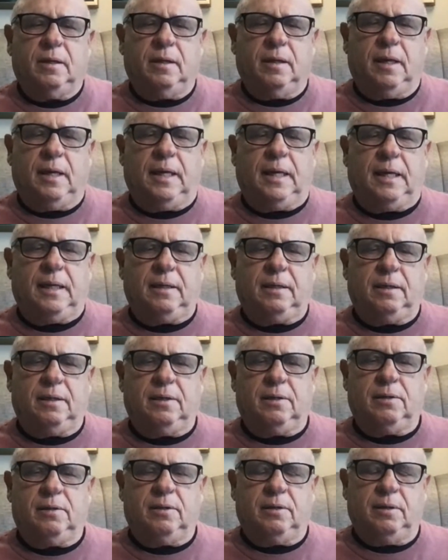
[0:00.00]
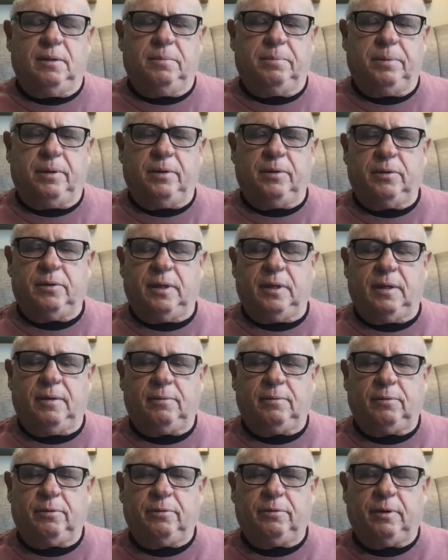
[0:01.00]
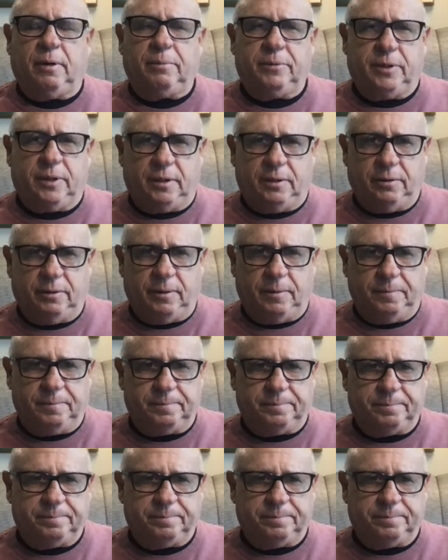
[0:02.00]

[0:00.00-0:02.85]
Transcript: and it's the appearance day of Lord Ramchandra.